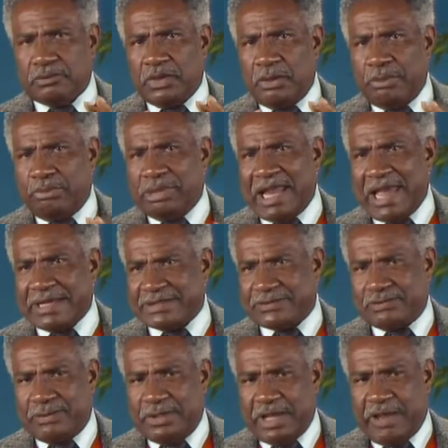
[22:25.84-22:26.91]
blacks
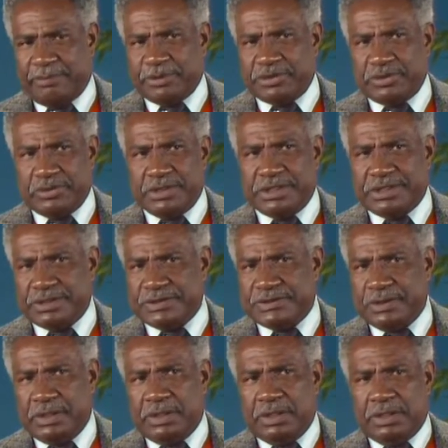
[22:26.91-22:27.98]
when the opportunities
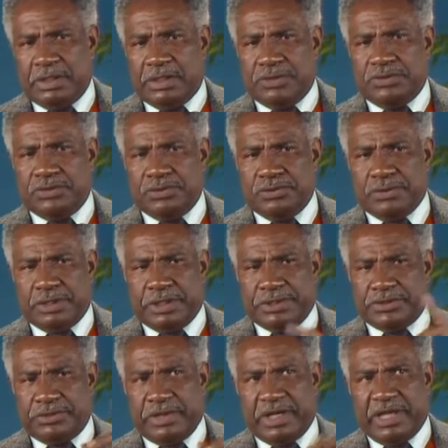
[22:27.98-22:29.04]
to uh,
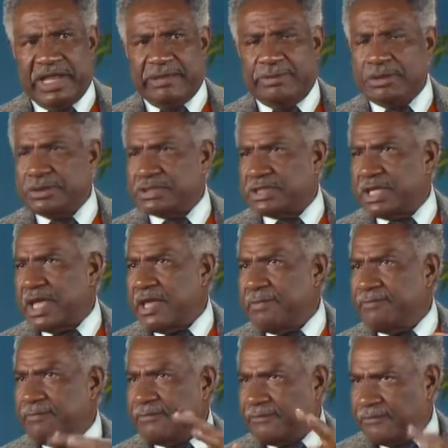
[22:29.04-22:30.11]
integrate neighborhoods
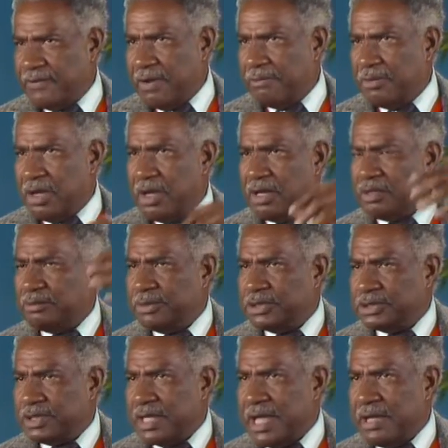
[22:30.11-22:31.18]
came from Harlem
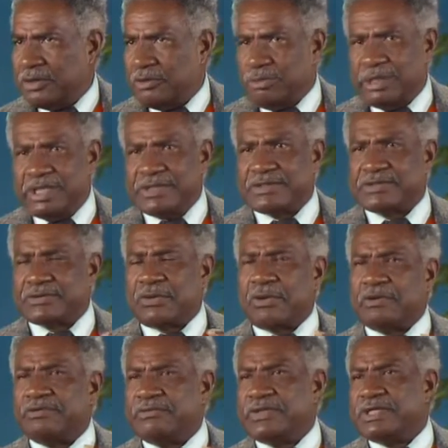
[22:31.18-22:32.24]
into outer places.
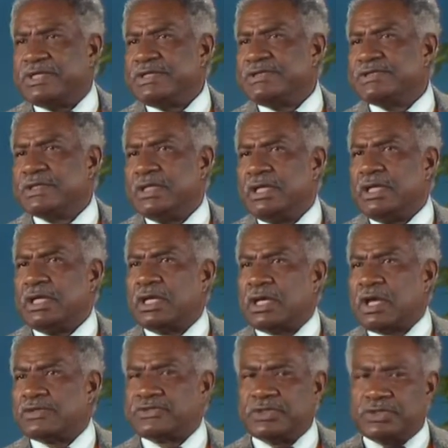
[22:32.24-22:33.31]
All of these
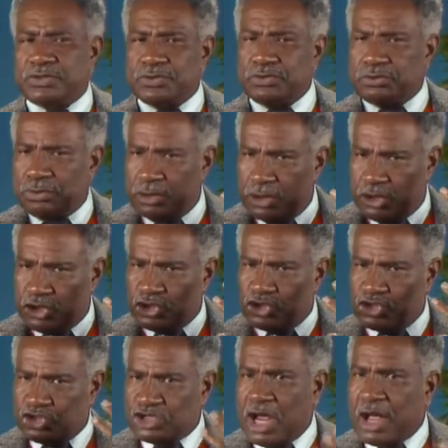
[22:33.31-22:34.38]
constitute
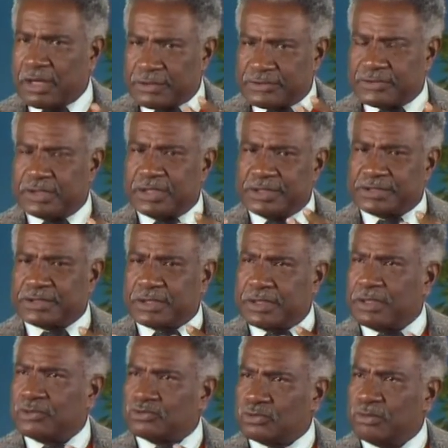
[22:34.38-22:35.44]
shocks against the
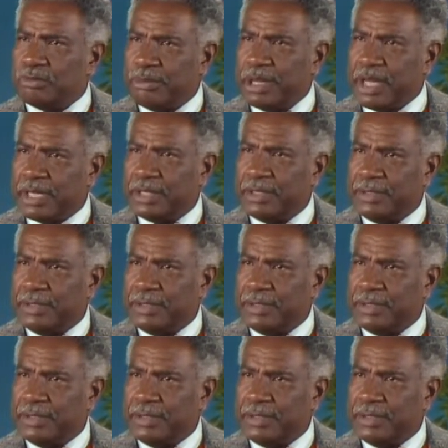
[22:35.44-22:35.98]
cultural body.